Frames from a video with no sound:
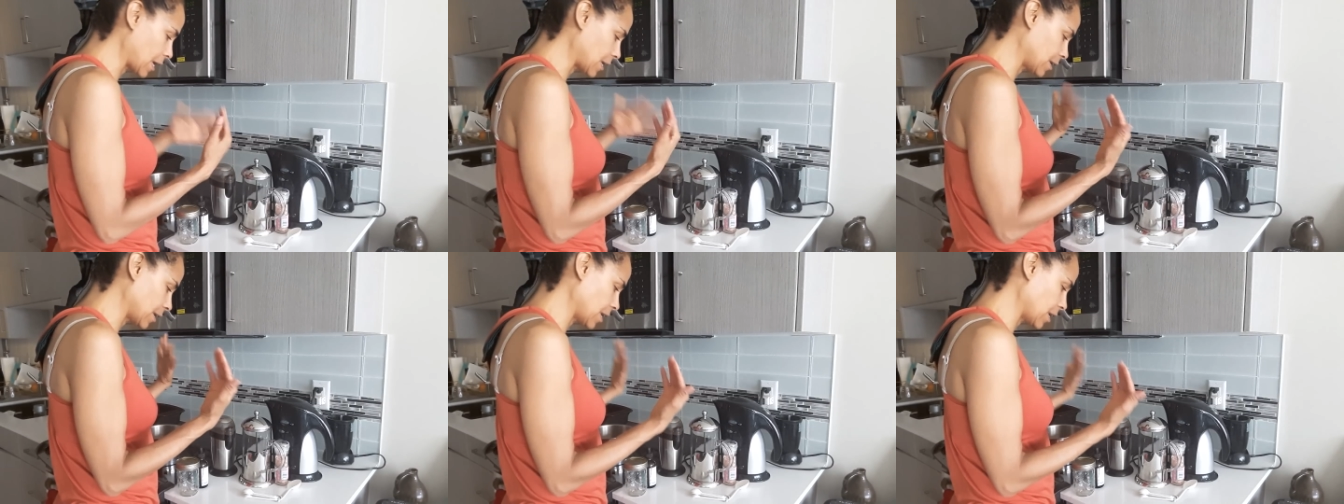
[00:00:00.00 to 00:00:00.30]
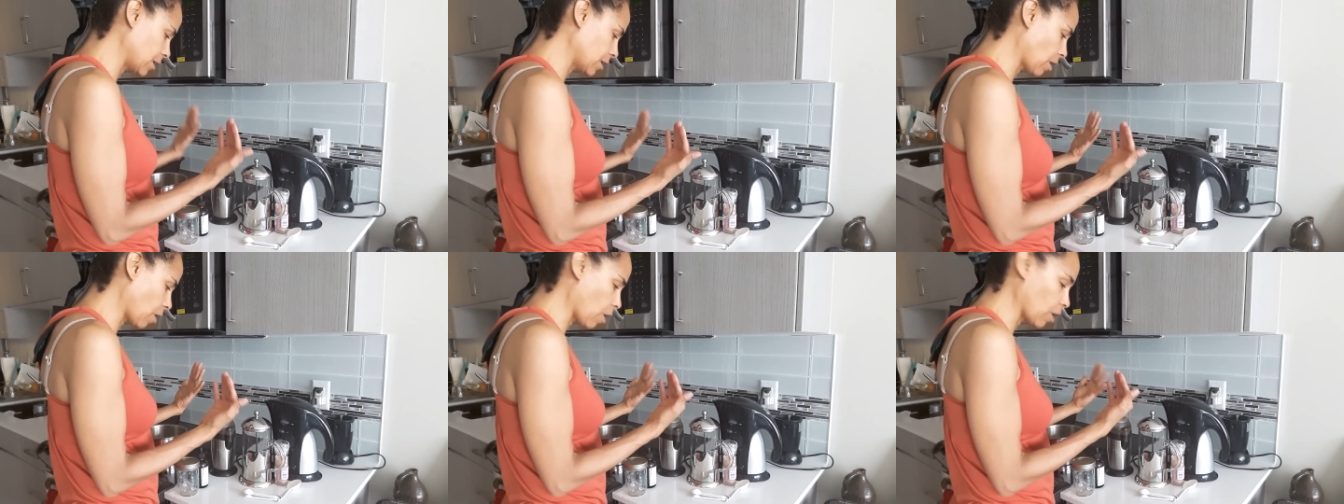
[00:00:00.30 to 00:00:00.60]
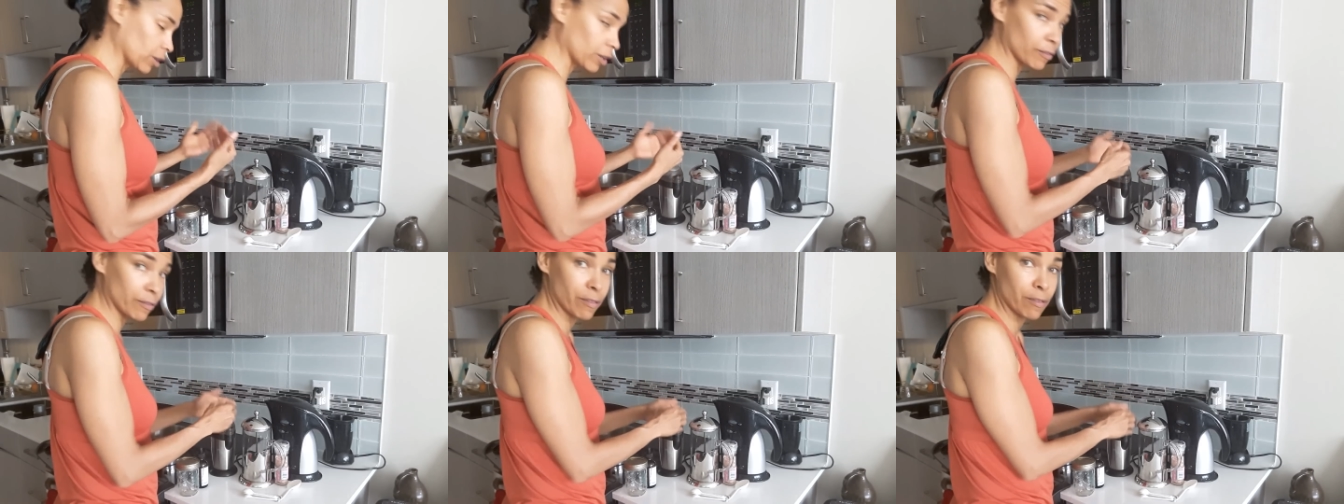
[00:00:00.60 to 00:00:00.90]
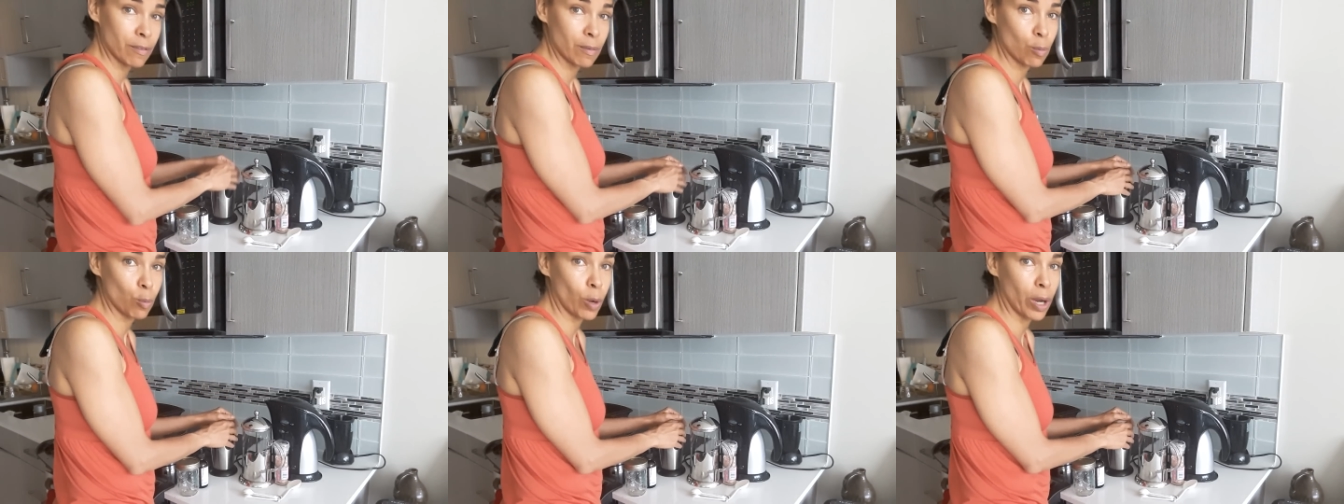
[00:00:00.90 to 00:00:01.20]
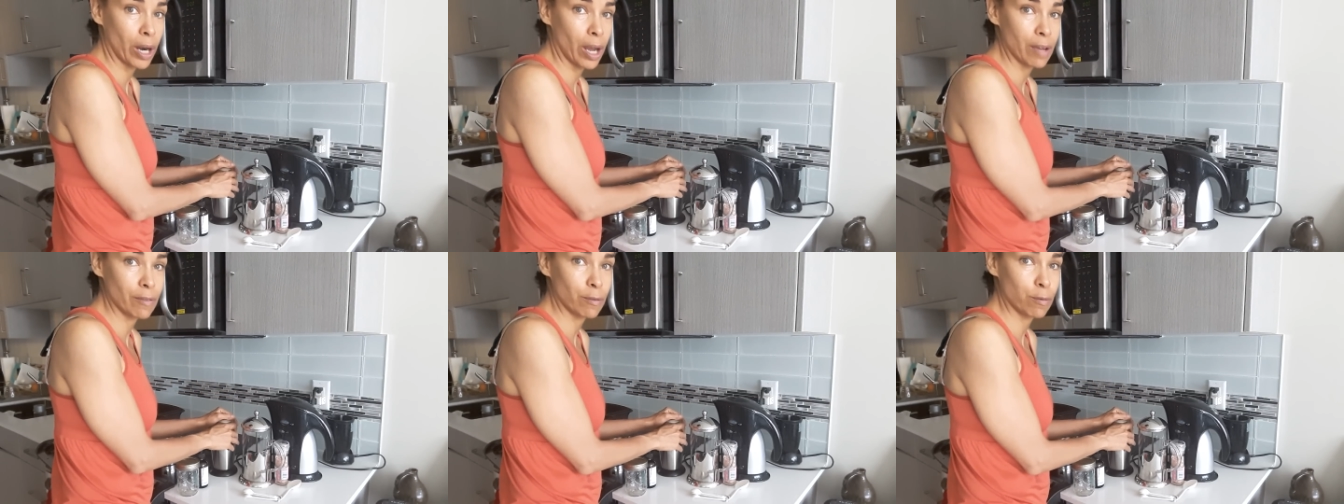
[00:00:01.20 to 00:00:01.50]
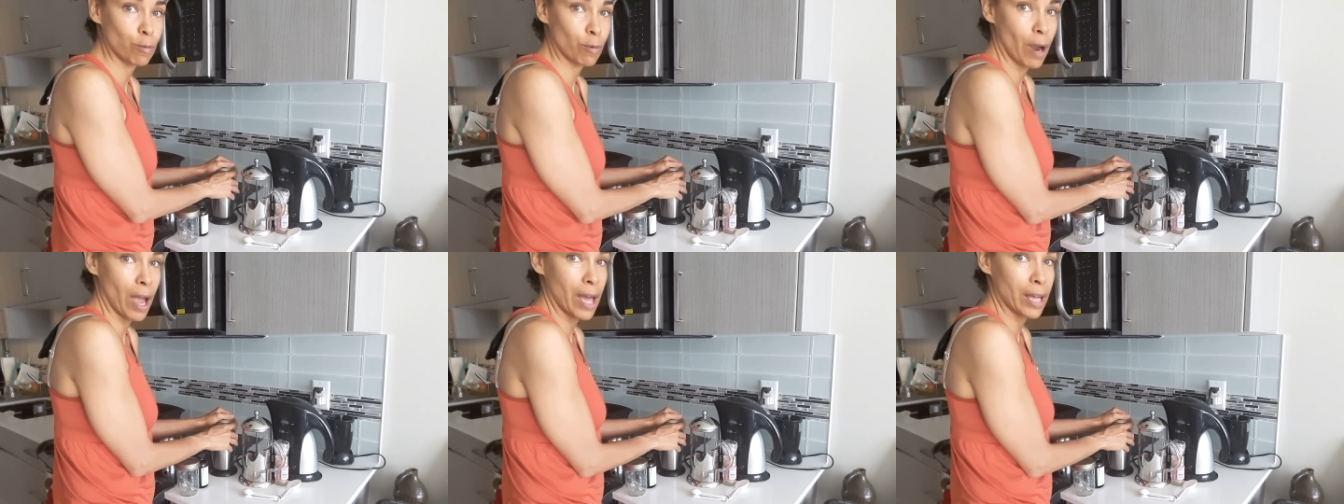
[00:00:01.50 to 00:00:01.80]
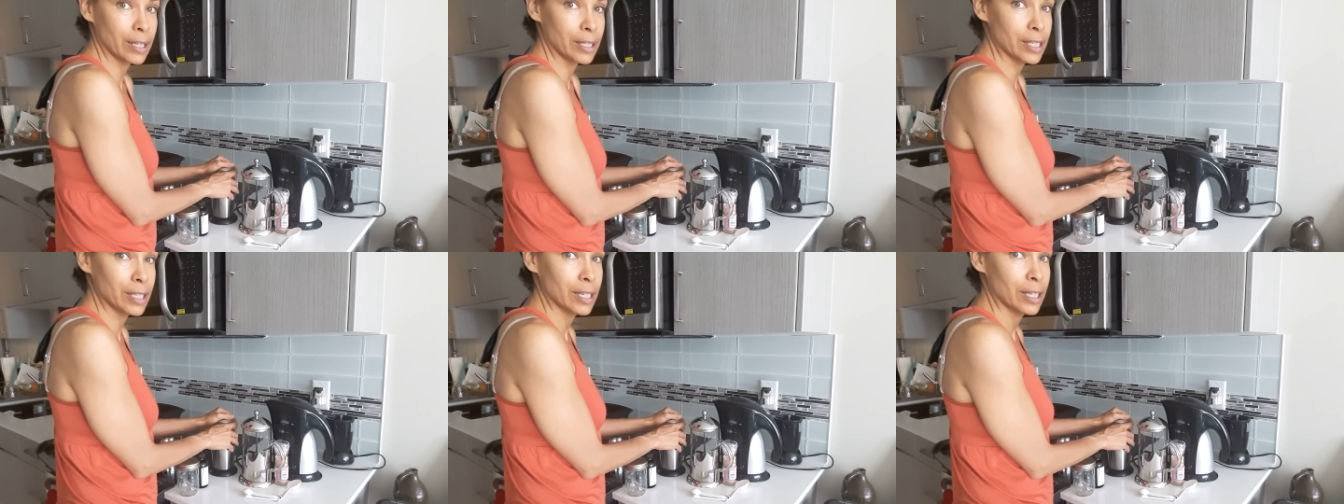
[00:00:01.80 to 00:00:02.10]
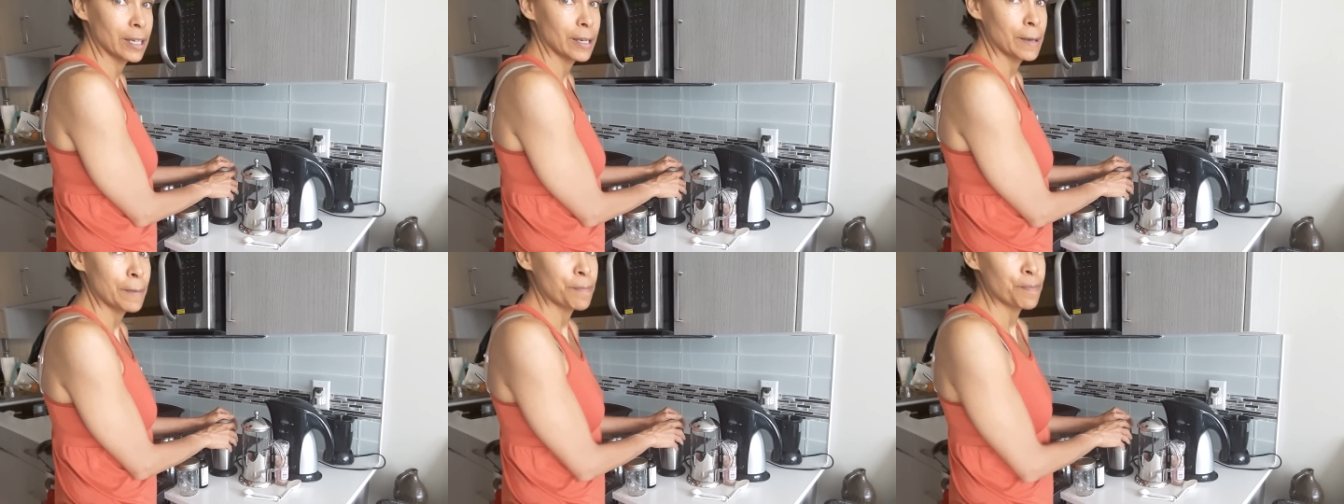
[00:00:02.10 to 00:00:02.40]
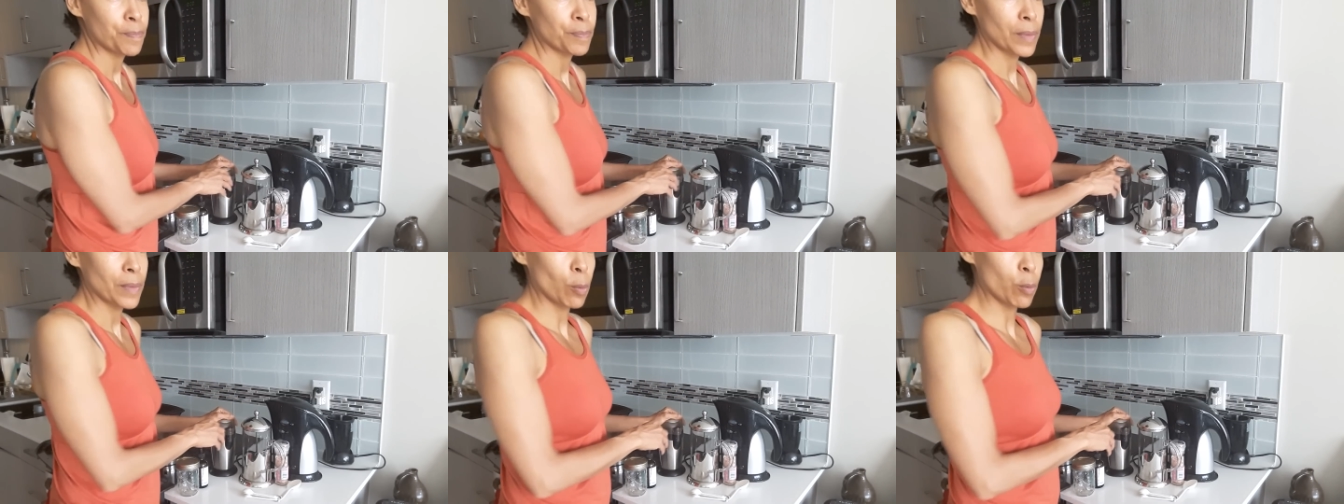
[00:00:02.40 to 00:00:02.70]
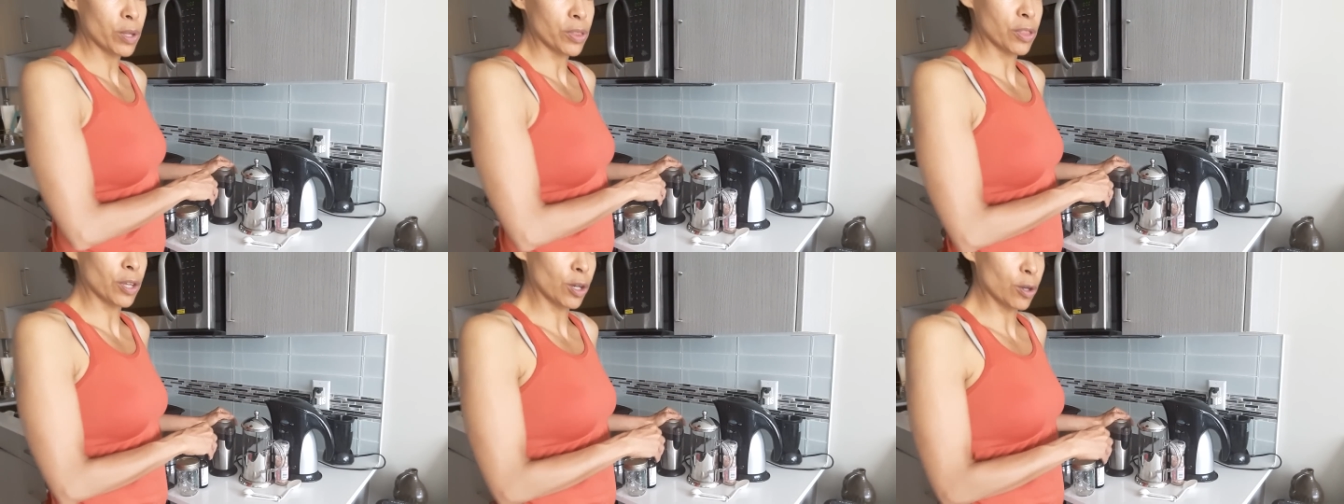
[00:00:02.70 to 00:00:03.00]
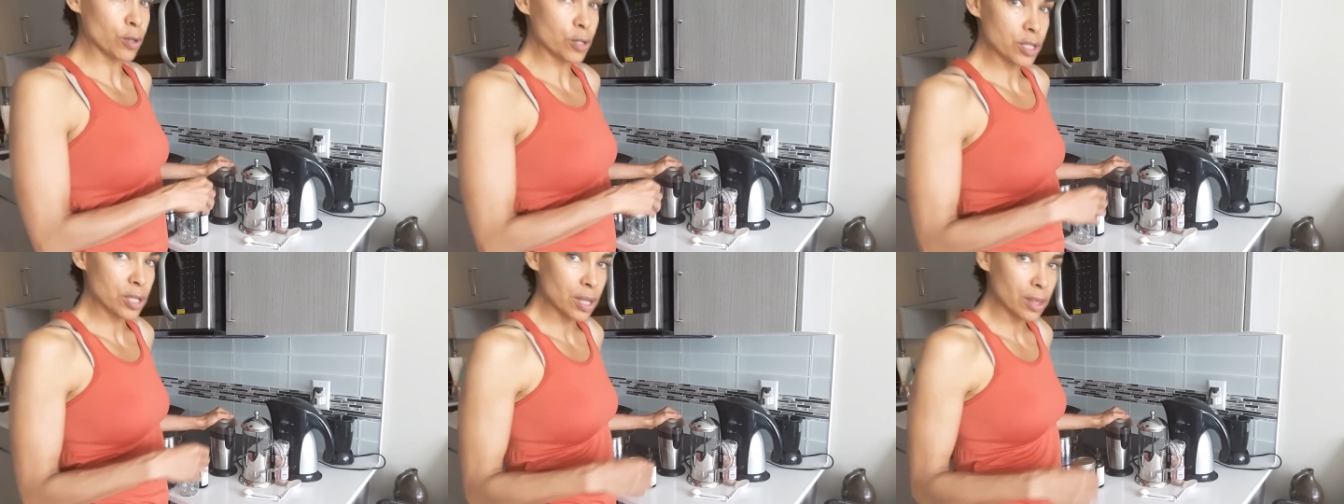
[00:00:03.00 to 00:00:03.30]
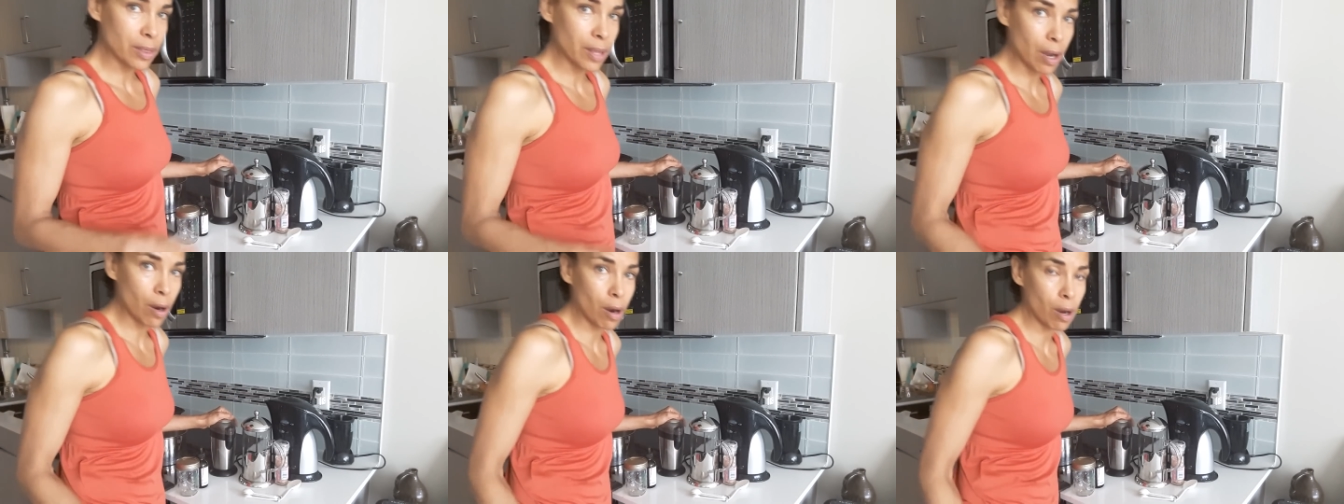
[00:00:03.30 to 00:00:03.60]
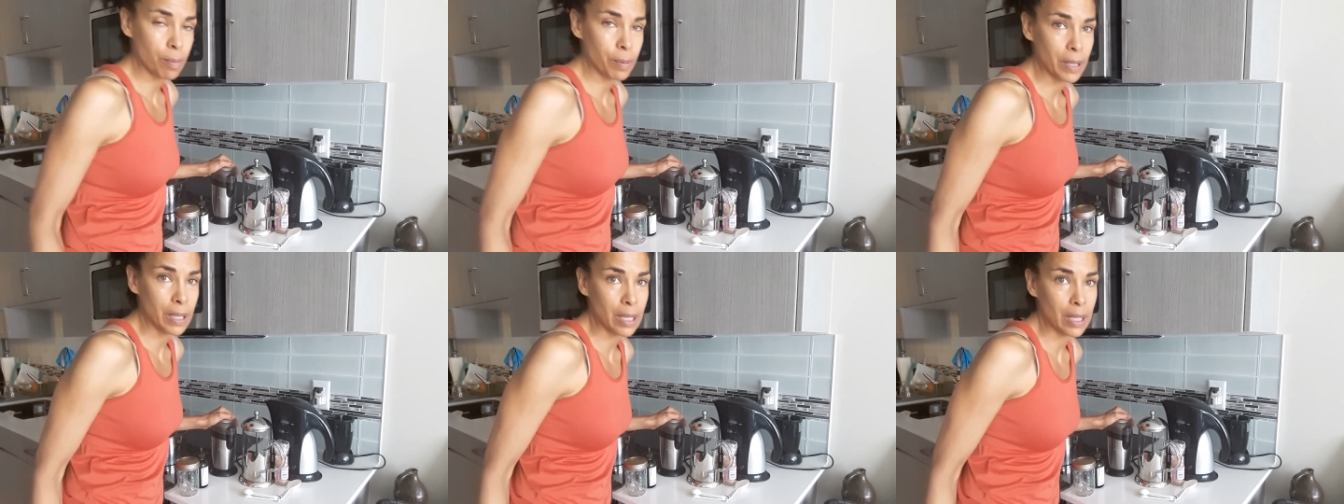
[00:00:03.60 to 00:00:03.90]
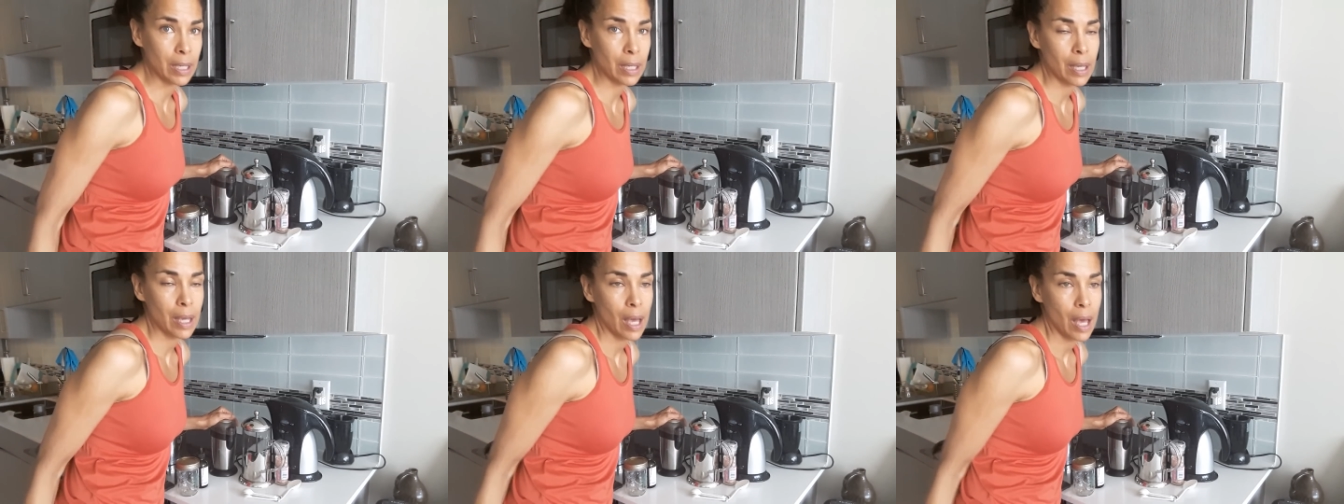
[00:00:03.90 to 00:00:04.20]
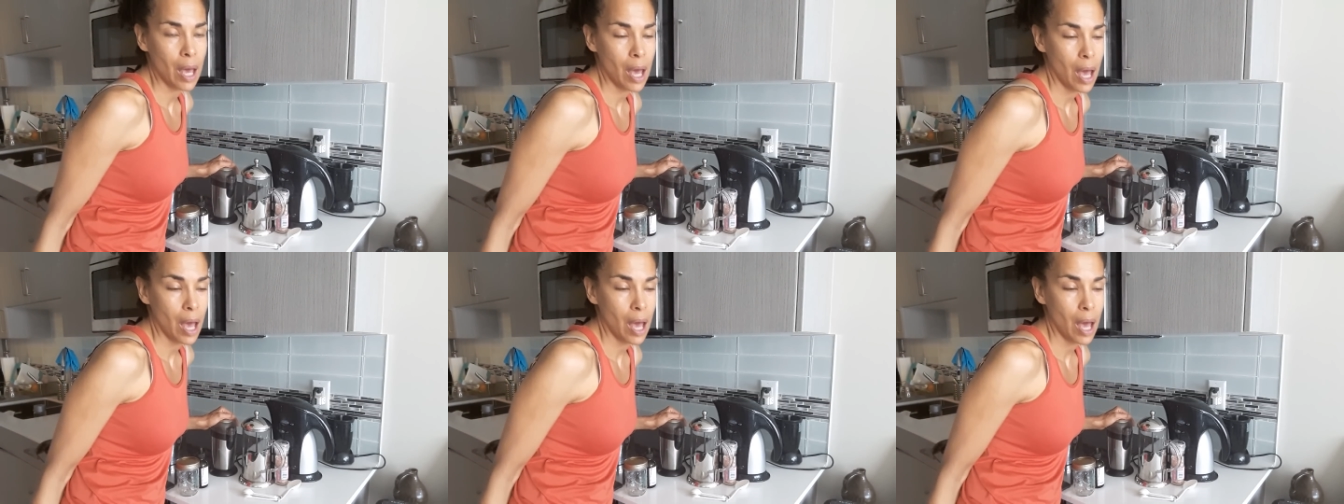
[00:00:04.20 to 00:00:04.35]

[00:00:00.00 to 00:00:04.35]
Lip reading: And in all of what I've read with the Gerson therapy,